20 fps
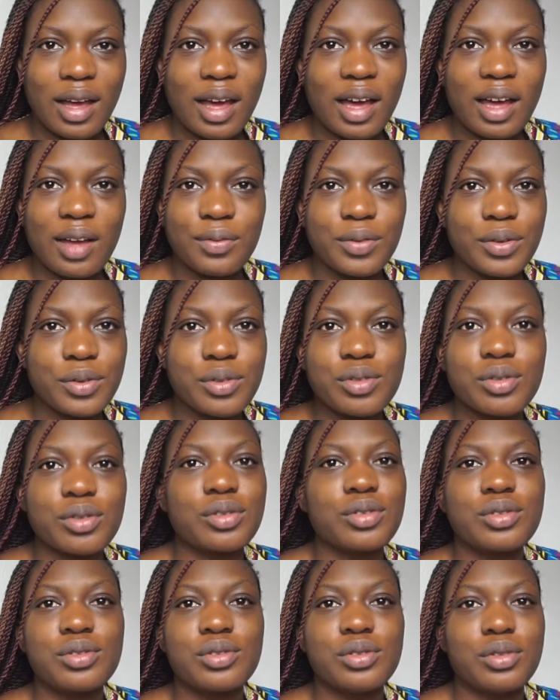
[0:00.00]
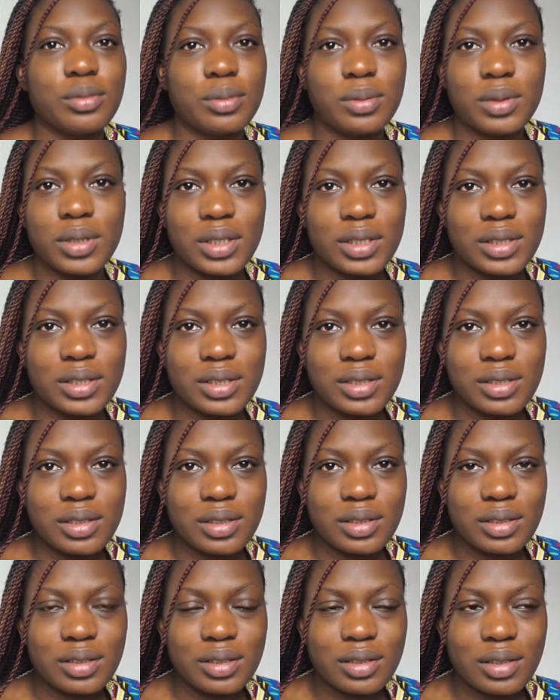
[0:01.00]
I feel so stupid.
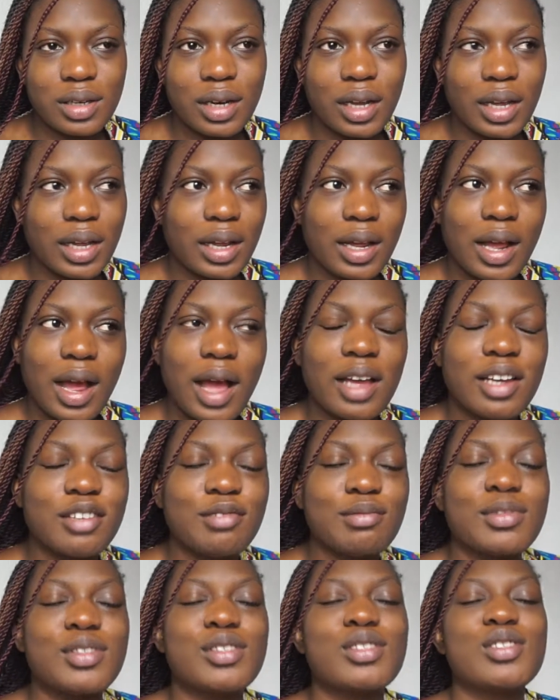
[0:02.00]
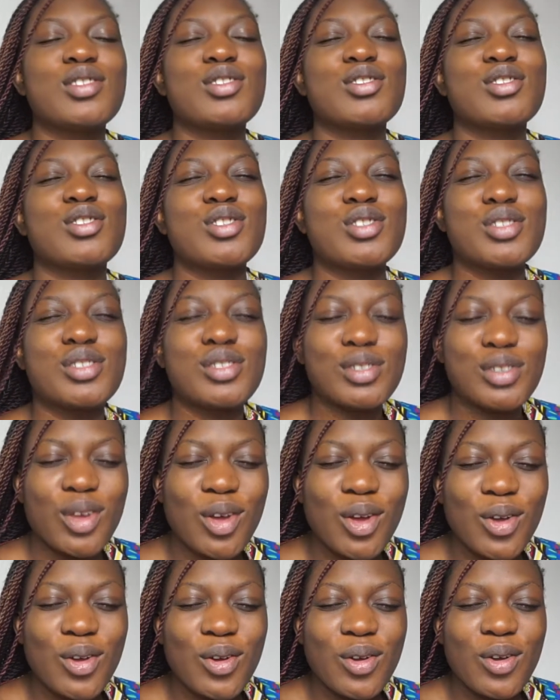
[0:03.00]
Like, I am so
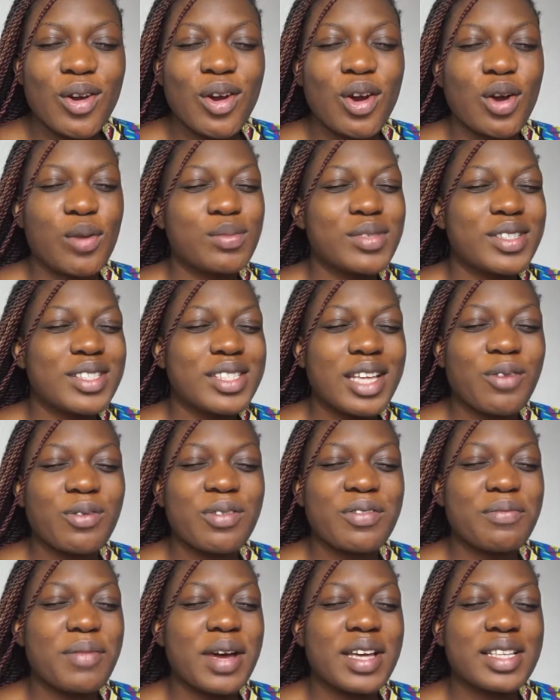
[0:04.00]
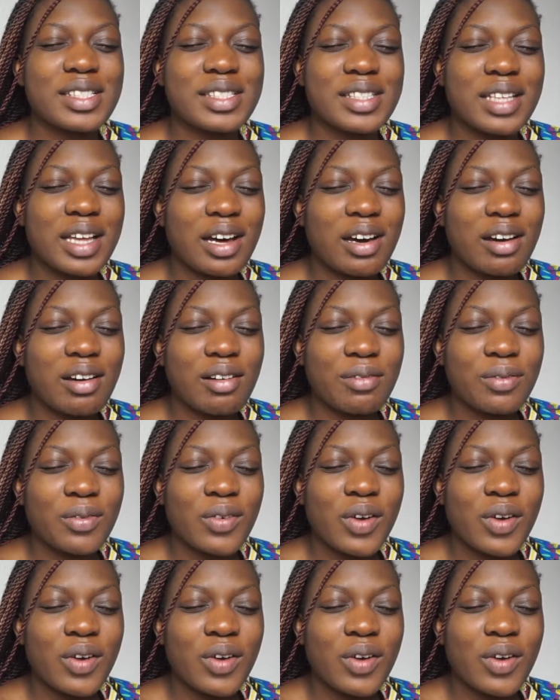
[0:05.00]
upset with myself.